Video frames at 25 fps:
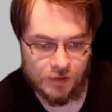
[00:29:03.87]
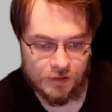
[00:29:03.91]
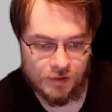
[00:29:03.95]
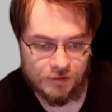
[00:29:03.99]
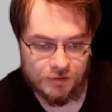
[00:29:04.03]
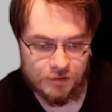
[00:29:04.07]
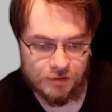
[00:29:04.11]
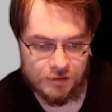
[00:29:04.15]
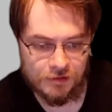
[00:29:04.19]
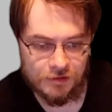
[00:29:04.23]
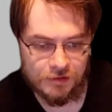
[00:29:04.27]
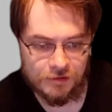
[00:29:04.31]

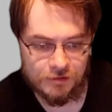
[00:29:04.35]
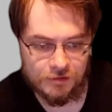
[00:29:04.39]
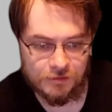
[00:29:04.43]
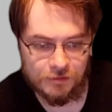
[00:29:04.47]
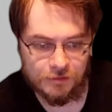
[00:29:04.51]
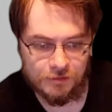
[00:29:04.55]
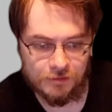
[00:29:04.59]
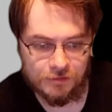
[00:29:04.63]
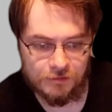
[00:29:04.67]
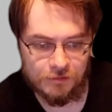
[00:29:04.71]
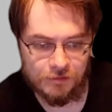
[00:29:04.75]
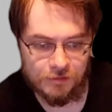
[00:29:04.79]
Successor
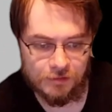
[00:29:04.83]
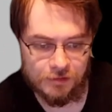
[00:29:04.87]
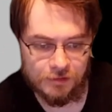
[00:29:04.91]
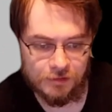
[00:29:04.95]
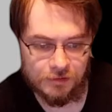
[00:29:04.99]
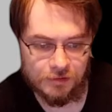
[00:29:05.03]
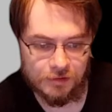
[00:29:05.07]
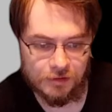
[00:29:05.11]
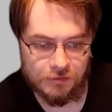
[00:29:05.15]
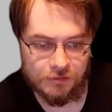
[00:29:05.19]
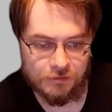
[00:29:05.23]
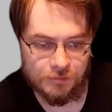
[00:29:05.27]
Australian
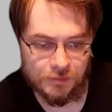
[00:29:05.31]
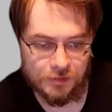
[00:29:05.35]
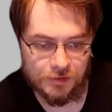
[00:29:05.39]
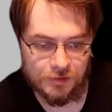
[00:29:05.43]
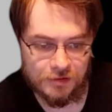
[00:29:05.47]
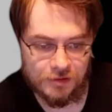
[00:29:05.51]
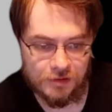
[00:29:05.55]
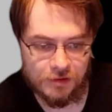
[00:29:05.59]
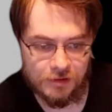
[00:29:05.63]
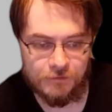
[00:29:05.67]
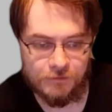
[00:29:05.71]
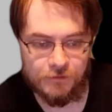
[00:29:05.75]
governments
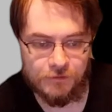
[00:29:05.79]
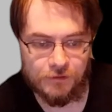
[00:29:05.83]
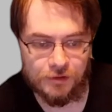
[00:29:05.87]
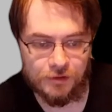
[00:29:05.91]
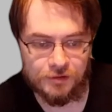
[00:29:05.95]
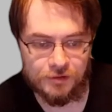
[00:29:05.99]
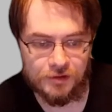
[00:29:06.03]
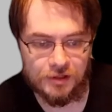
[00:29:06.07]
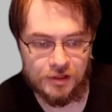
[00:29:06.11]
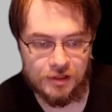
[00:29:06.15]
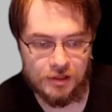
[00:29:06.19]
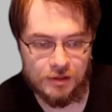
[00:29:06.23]
have fought
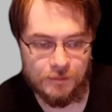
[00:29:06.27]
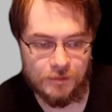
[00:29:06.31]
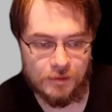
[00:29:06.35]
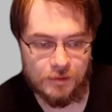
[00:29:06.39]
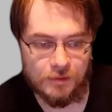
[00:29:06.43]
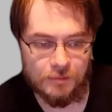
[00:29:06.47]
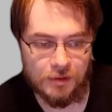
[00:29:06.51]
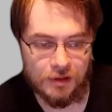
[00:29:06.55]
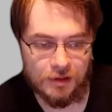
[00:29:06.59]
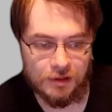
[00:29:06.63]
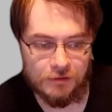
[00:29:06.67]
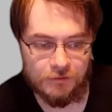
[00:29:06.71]
to keep the
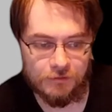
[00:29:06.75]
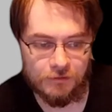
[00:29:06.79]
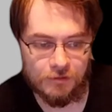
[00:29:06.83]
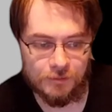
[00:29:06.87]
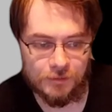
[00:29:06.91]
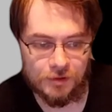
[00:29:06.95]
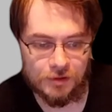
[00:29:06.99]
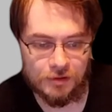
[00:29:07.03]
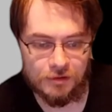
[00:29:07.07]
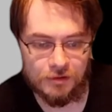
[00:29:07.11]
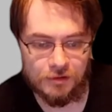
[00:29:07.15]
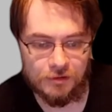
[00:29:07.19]
body from
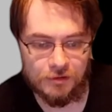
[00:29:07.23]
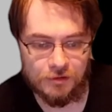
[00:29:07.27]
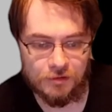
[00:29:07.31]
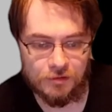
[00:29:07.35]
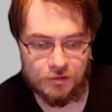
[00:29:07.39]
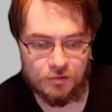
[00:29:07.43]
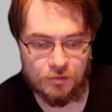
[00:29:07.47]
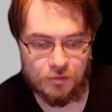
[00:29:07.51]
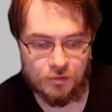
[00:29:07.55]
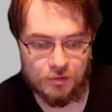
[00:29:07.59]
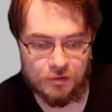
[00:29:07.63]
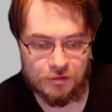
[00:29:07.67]
declaring a
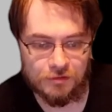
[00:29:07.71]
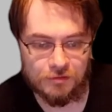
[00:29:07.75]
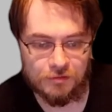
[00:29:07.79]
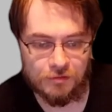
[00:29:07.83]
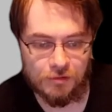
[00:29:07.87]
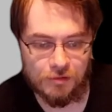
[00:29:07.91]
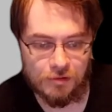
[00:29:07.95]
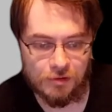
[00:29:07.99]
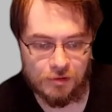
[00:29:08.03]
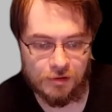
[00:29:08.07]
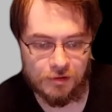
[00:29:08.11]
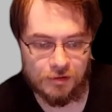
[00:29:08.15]
tourist
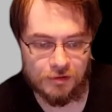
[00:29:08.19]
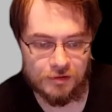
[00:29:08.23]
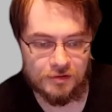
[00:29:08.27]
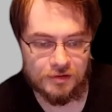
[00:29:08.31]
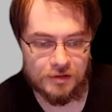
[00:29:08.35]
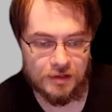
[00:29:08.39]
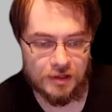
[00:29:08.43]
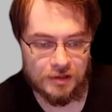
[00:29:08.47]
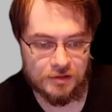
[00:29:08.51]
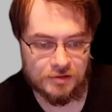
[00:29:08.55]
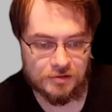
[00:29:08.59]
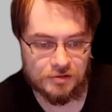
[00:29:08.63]
drawcard in
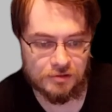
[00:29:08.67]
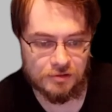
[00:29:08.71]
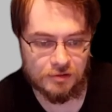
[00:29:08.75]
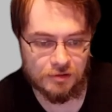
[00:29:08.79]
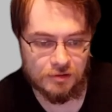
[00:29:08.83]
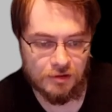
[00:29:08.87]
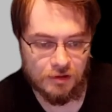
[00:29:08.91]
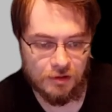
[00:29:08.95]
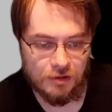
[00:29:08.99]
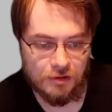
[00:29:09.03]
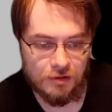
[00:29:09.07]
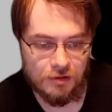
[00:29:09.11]
danger,
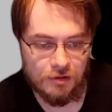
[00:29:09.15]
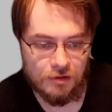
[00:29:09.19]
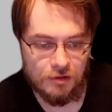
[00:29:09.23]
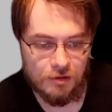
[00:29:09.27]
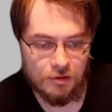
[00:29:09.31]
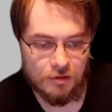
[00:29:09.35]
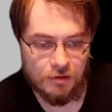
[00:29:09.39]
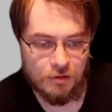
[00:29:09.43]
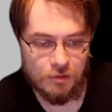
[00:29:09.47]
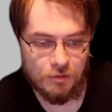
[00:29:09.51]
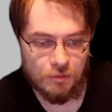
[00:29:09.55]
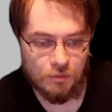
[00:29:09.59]

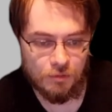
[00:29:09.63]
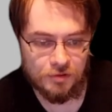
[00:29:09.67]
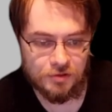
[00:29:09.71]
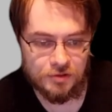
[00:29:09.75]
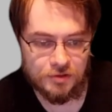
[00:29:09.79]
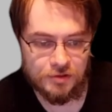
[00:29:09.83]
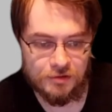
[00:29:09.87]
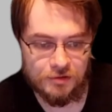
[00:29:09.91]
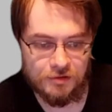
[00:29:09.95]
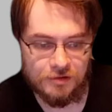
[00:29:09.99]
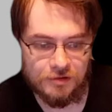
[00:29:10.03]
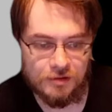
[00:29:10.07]
which
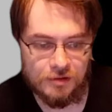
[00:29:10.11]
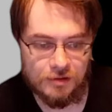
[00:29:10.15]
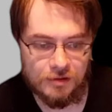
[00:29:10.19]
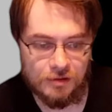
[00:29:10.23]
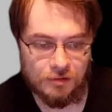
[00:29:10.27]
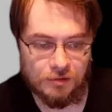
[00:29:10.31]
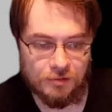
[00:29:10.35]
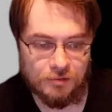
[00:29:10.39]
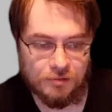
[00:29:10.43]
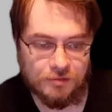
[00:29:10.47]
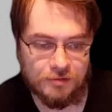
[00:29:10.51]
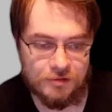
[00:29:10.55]
could see it
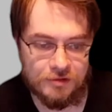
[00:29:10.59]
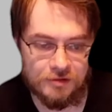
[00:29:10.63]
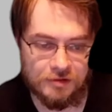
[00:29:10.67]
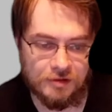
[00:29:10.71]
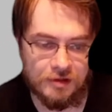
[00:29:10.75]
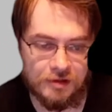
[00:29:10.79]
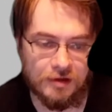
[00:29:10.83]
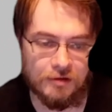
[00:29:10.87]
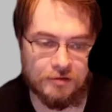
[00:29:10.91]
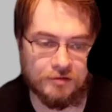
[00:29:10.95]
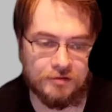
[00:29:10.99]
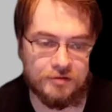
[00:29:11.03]
lose
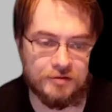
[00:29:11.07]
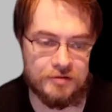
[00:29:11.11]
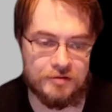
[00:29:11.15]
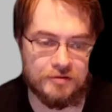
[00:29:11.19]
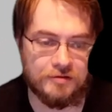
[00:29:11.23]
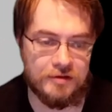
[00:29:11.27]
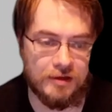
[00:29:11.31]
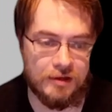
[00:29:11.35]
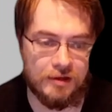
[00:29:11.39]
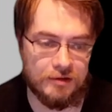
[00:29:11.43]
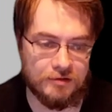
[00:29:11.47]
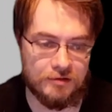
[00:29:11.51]
heritage
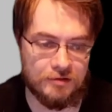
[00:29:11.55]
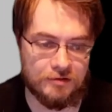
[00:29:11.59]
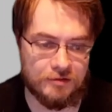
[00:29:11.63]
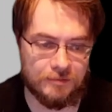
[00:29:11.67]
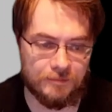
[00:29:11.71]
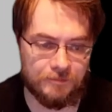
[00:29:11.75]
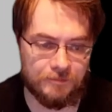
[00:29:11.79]
status.